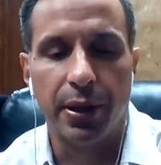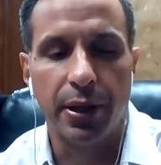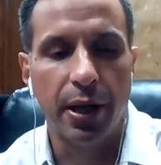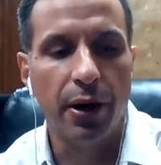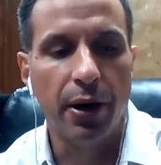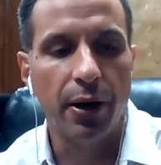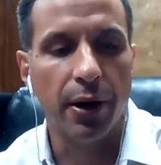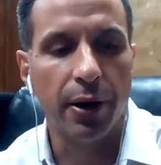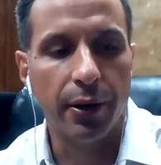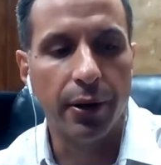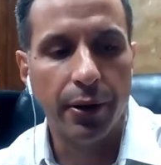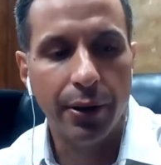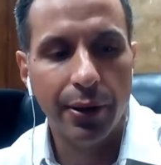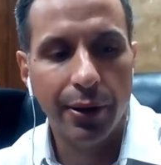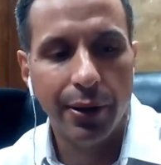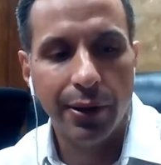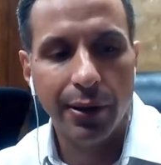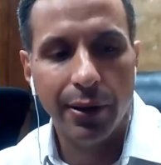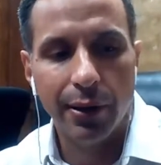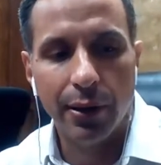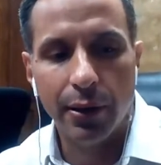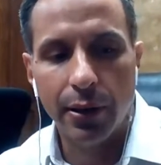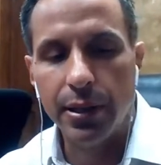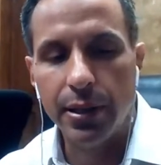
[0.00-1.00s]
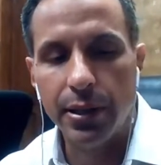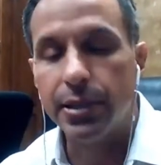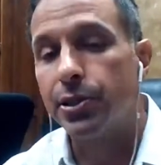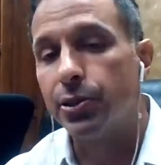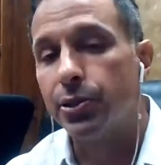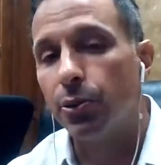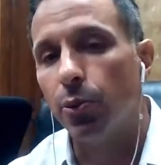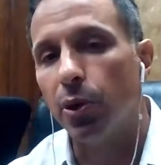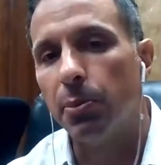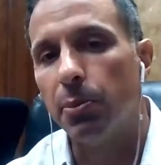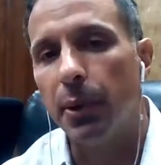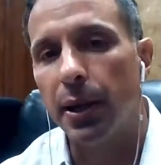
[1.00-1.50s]
the carrot. He said, so
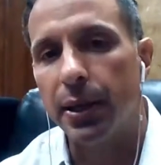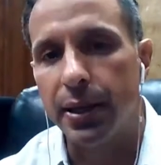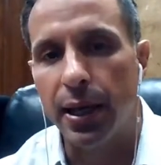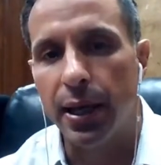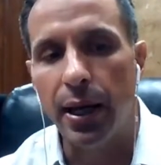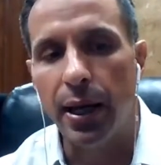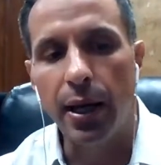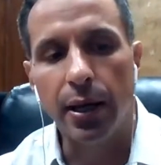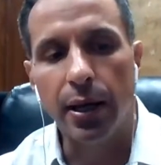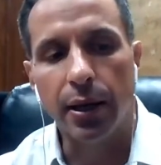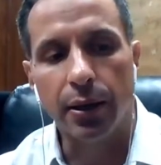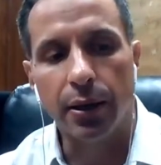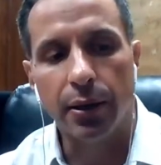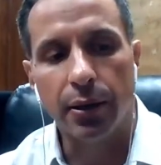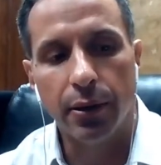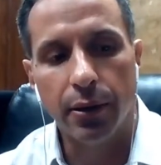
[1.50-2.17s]
what about the egg?